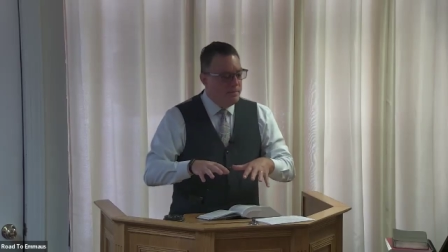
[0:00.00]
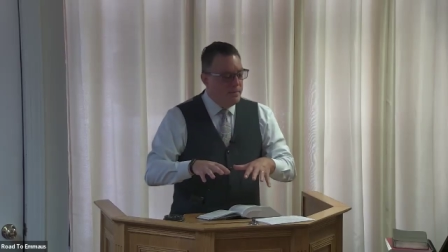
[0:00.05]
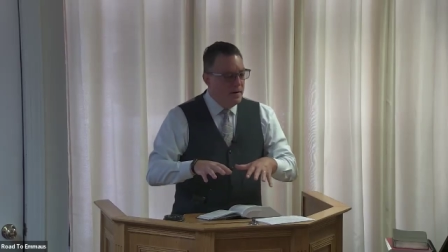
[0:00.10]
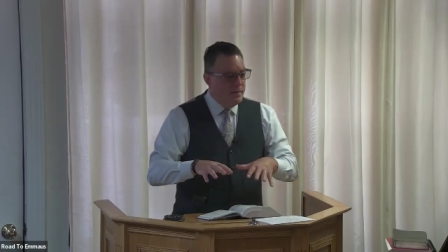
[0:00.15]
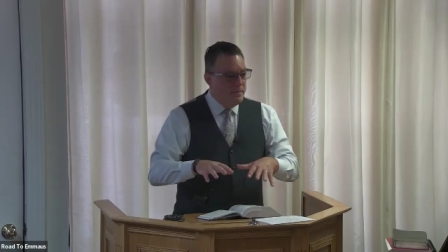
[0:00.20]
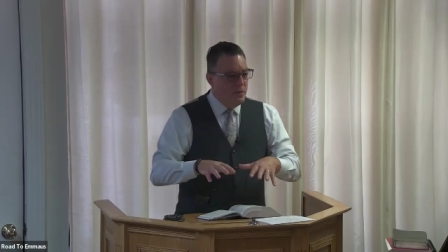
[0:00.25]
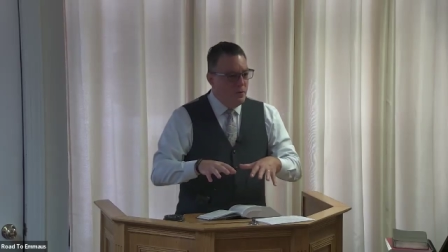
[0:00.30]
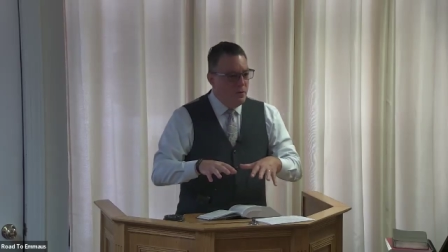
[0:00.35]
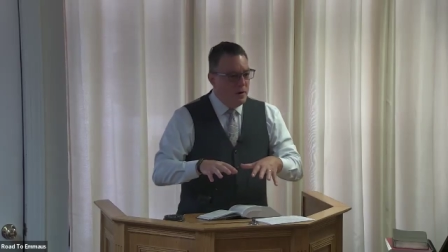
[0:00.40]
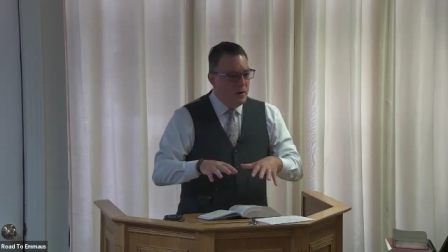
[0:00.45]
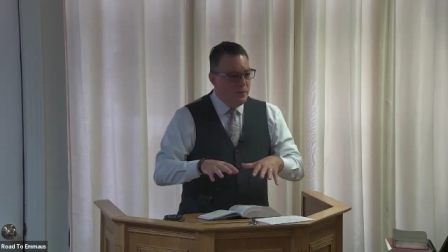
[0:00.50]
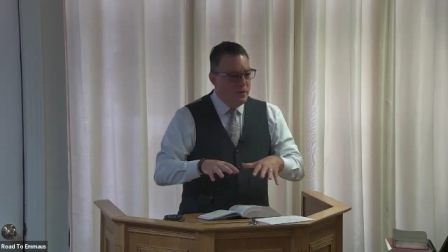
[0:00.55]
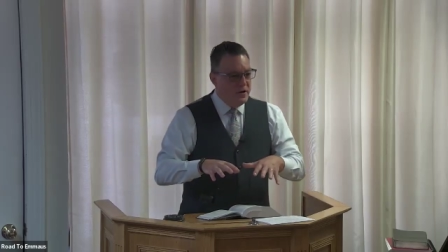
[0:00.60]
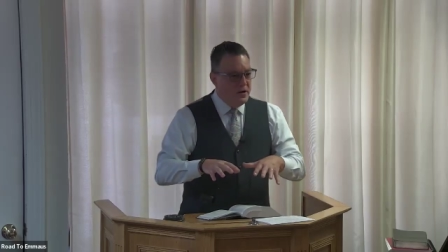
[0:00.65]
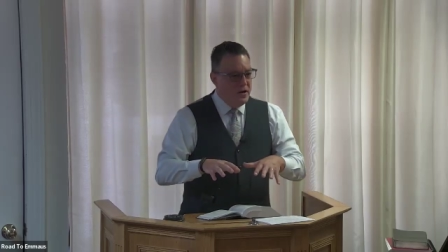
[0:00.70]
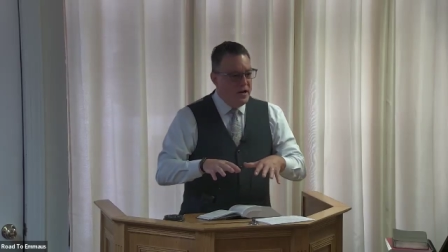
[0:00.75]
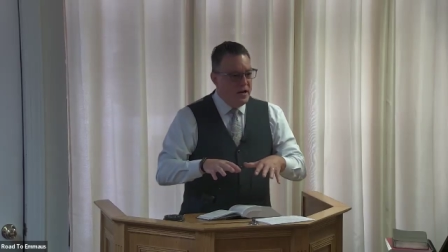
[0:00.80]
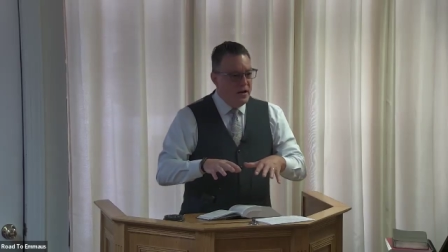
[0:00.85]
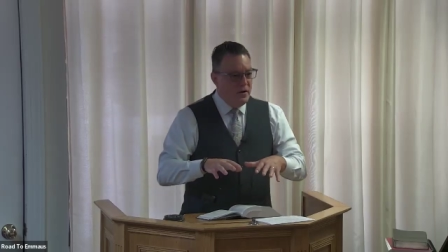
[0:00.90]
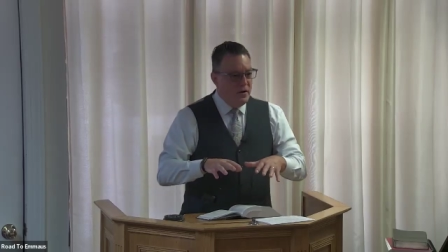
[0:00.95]
But boy,
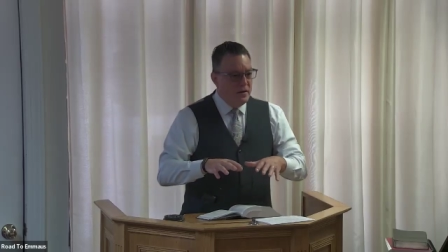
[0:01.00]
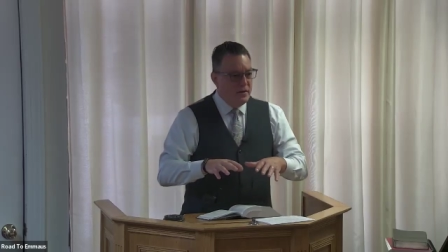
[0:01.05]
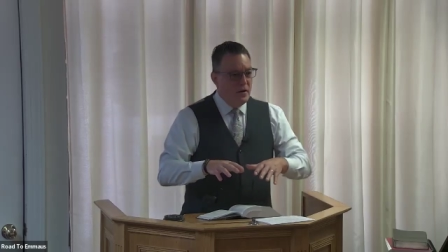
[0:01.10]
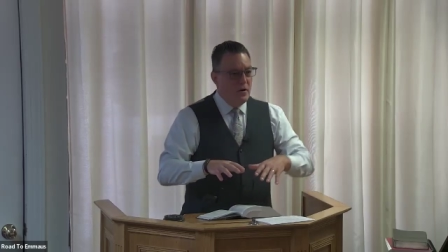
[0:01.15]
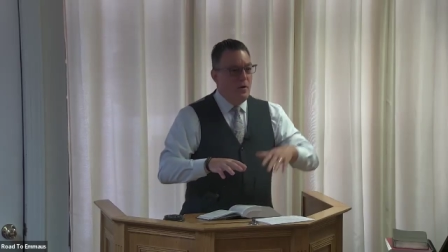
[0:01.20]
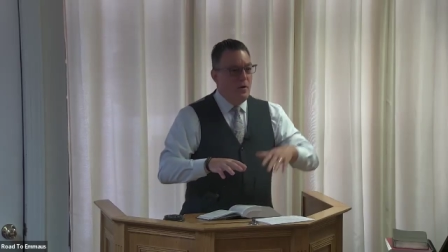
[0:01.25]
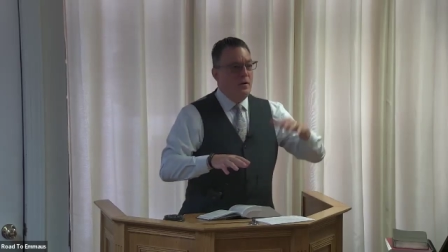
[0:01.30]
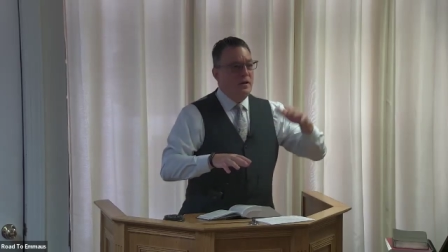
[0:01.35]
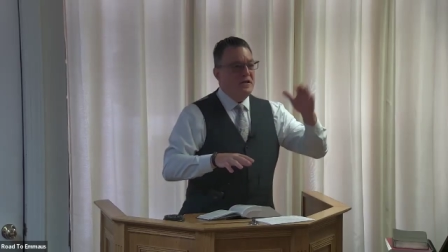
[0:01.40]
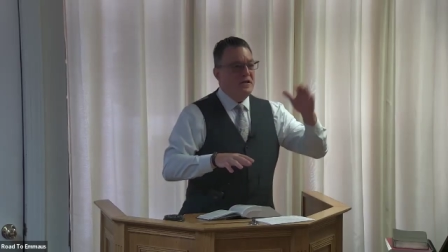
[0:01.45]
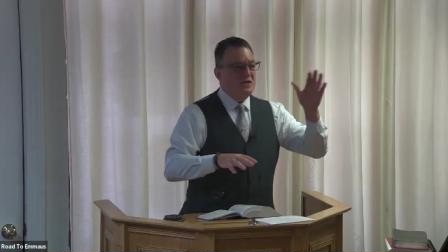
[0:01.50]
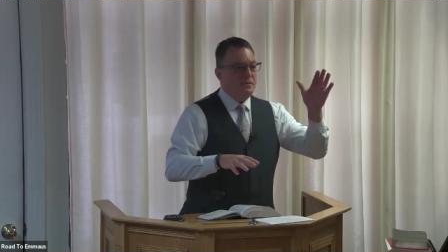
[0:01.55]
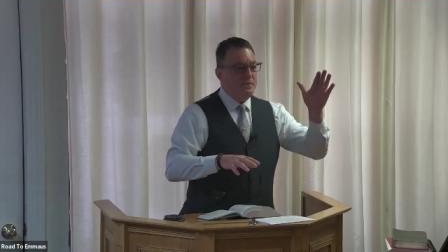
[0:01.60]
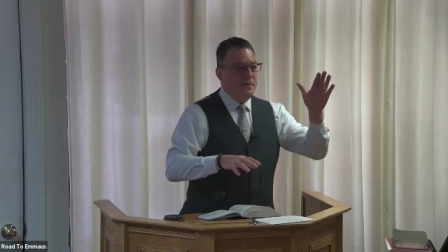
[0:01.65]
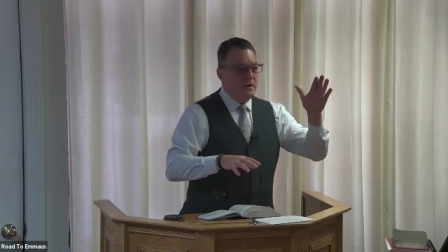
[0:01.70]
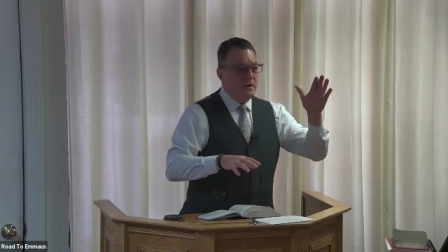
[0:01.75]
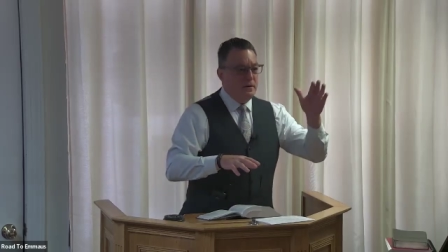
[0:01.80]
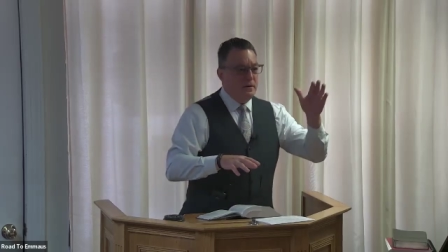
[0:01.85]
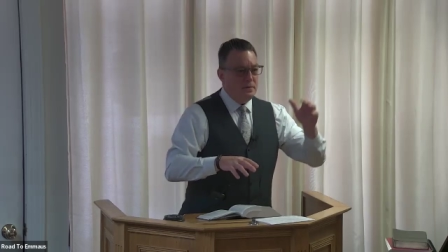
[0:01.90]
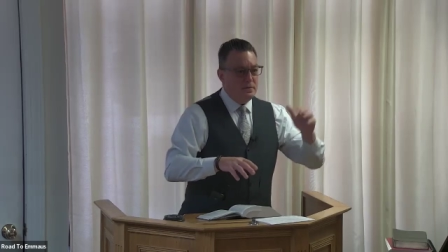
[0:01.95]
when you get on the Holy
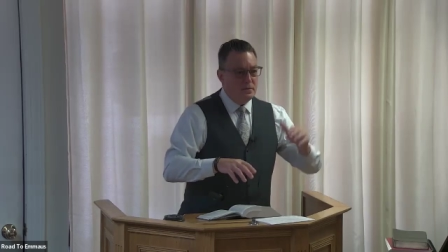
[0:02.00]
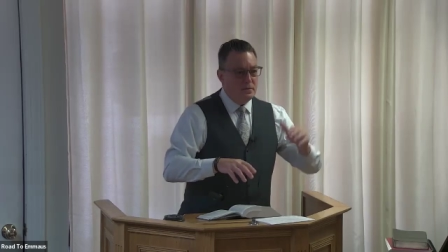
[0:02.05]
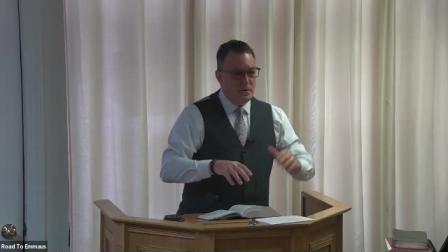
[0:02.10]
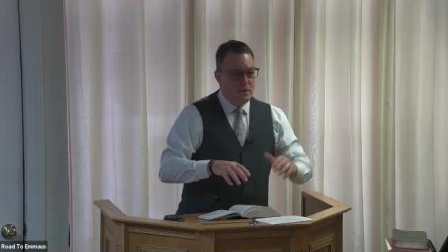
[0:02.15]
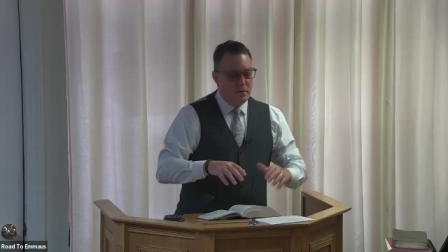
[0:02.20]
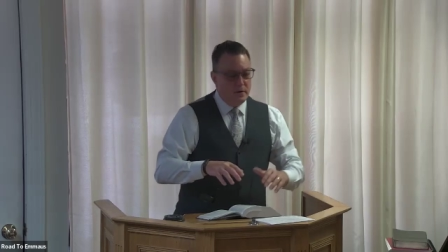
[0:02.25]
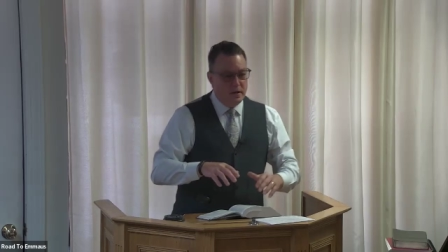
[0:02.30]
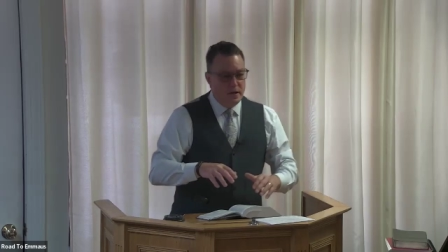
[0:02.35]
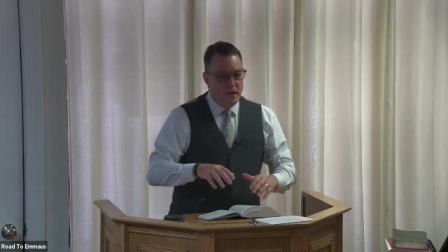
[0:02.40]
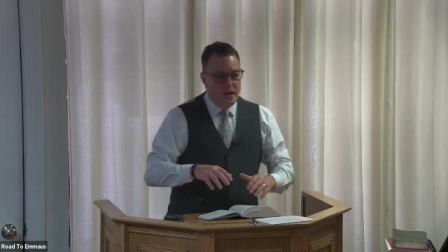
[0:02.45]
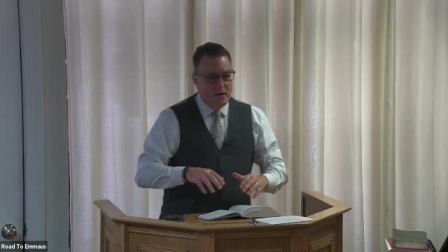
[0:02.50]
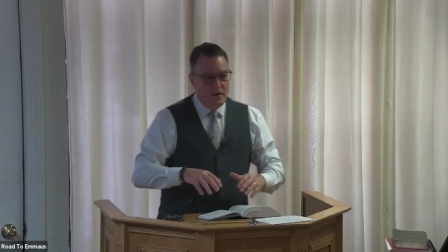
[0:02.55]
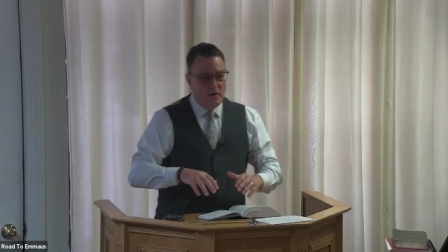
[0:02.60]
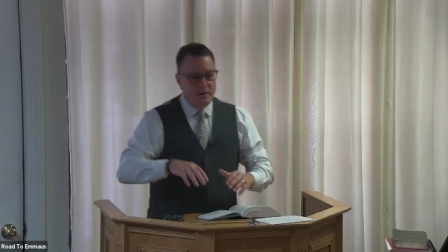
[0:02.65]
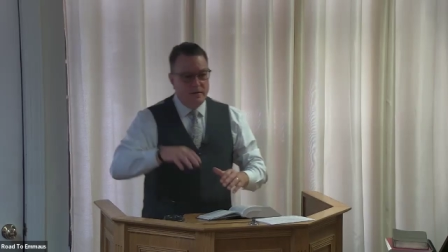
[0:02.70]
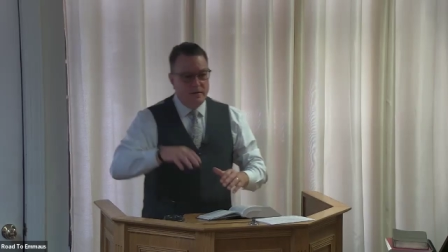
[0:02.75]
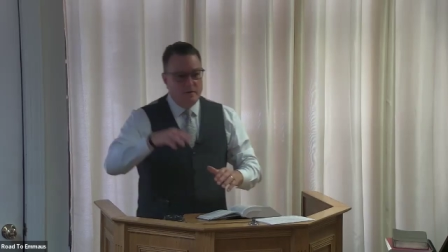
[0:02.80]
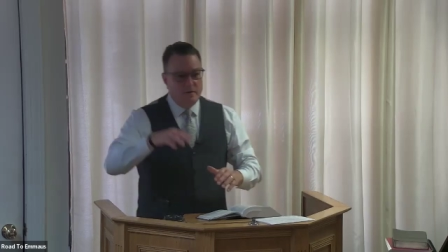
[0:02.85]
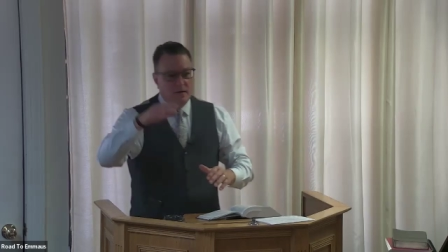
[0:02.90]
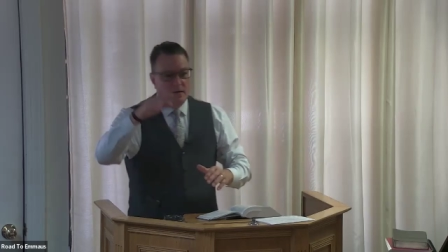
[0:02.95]
Spirit or you get
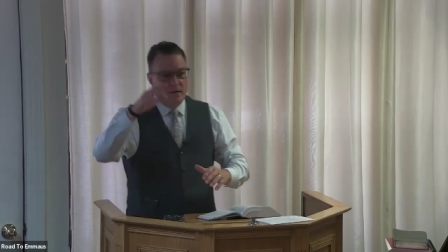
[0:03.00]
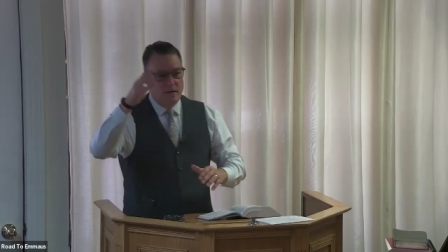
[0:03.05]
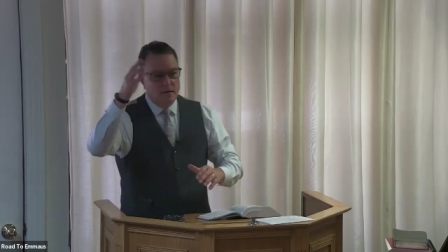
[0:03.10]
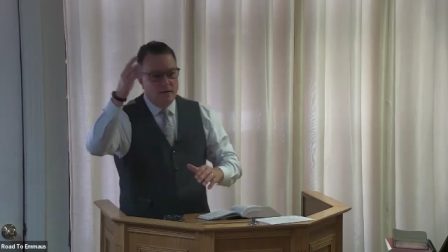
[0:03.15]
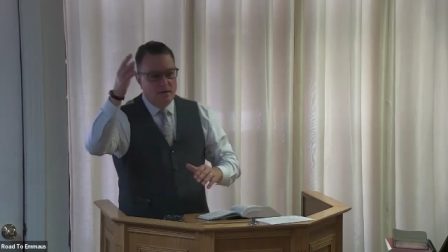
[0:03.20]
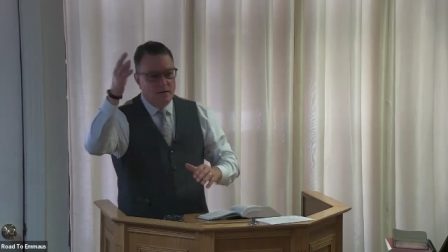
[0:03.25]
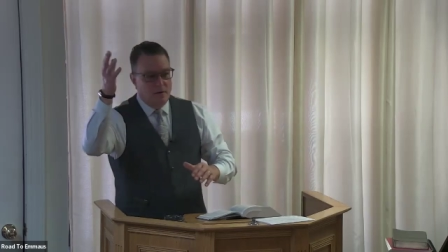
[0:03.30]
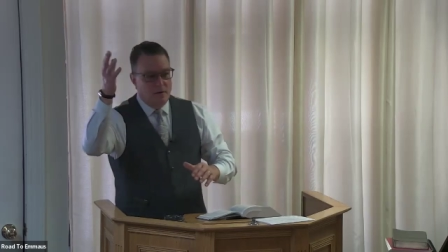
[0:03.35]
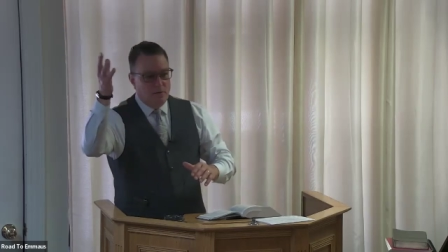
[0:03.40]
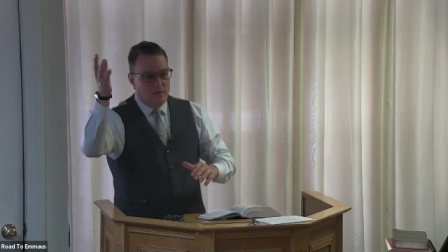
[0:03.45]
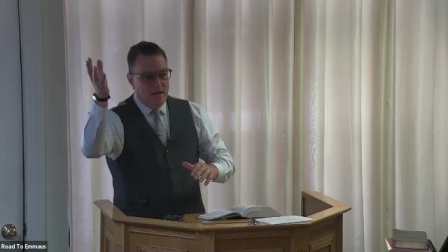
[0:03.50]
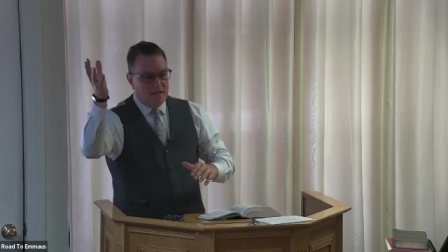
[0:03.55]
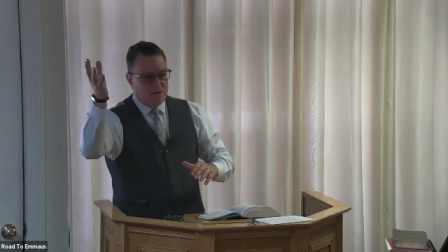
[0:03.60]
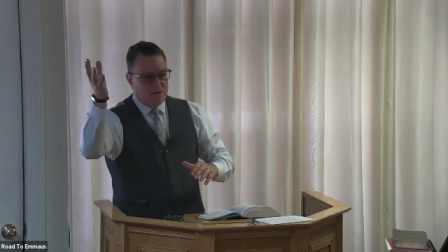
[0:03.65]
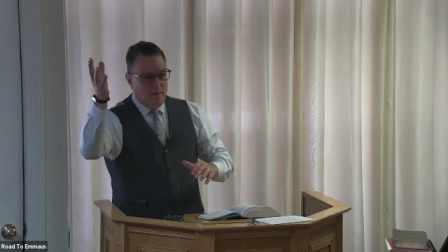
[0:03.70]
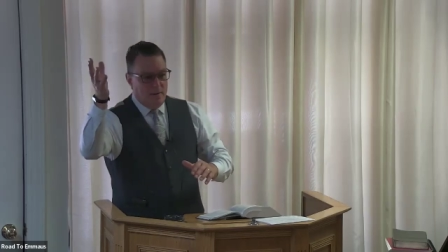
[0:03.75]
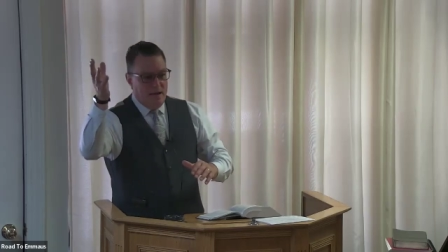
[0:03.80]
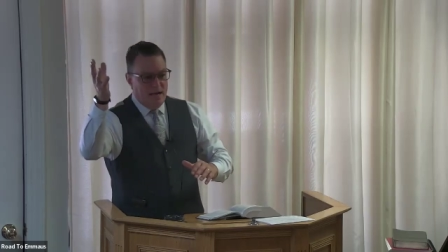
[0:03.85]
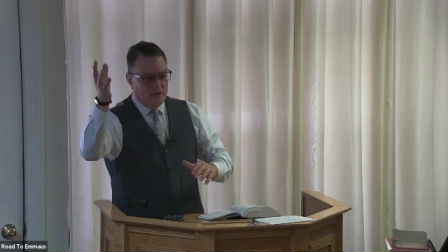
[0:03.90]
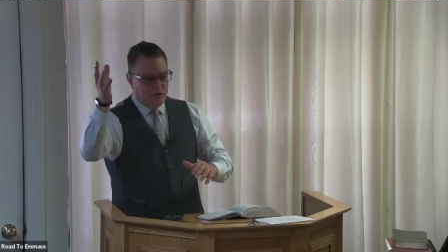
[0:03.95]
on the
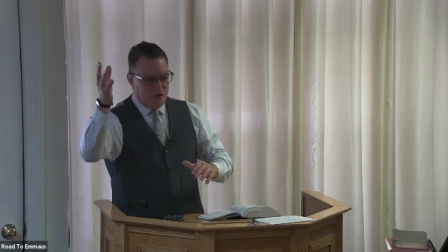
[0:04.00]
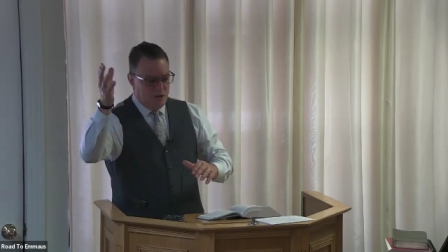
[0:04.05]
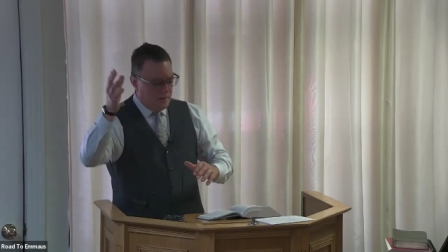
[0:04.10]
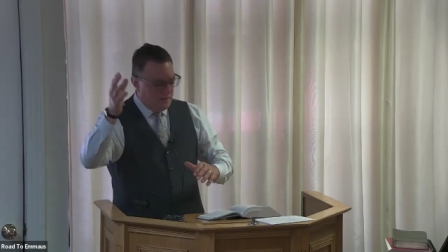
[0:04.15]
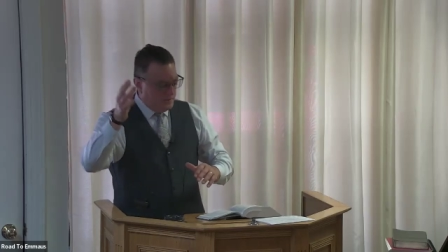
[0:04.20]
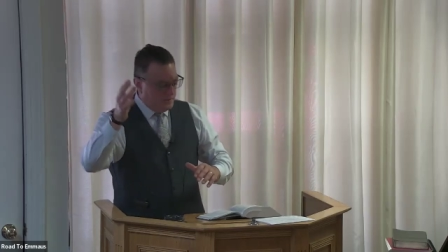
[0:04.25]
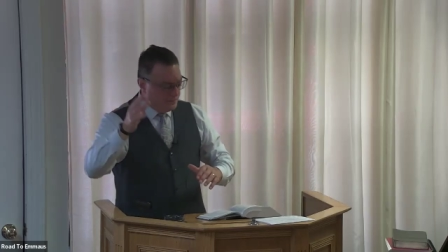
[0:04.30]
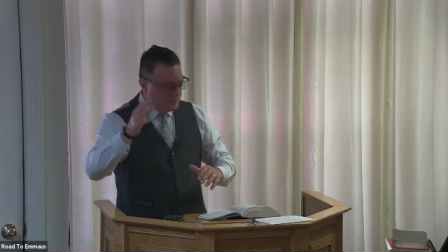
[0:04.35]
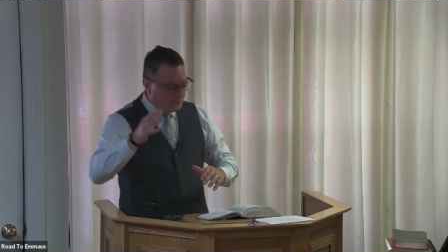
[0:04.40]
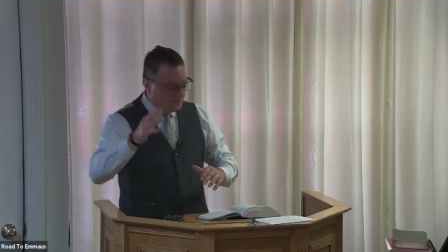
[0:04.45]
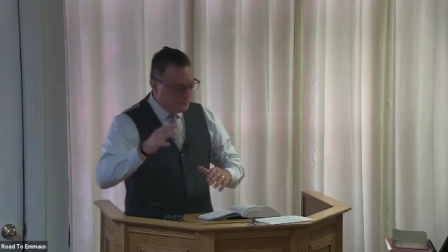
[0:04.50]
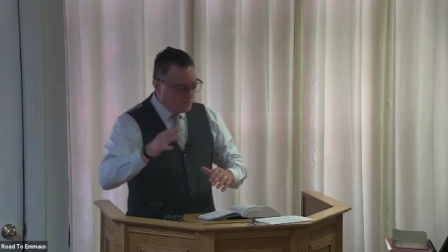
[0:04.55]
resurrection